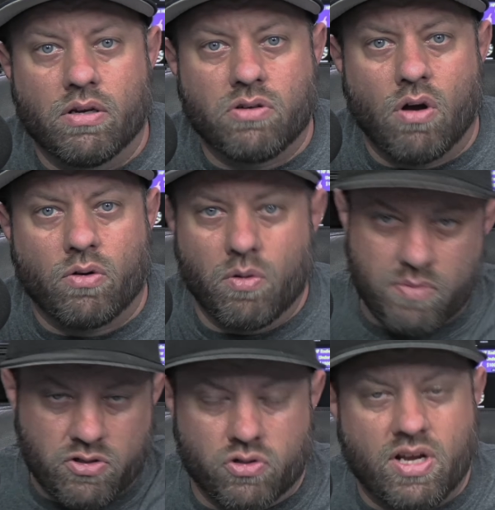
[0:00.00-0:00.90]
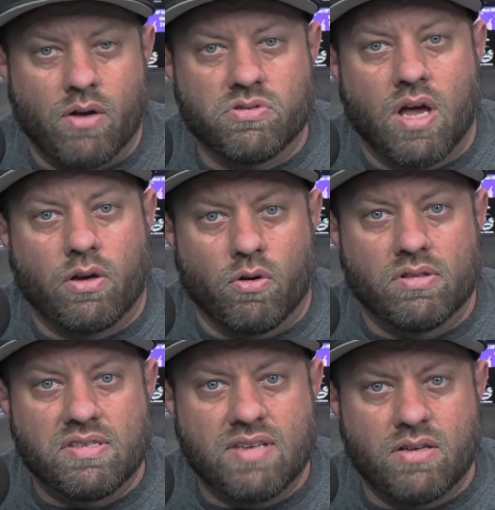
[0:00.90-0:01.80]
on a talk group that your channel's not
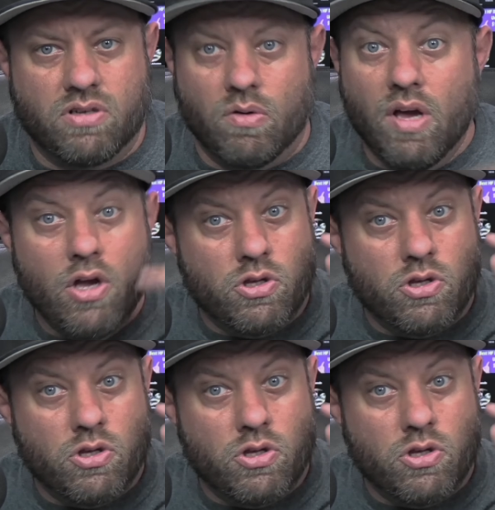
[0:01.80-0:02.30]
currently set to,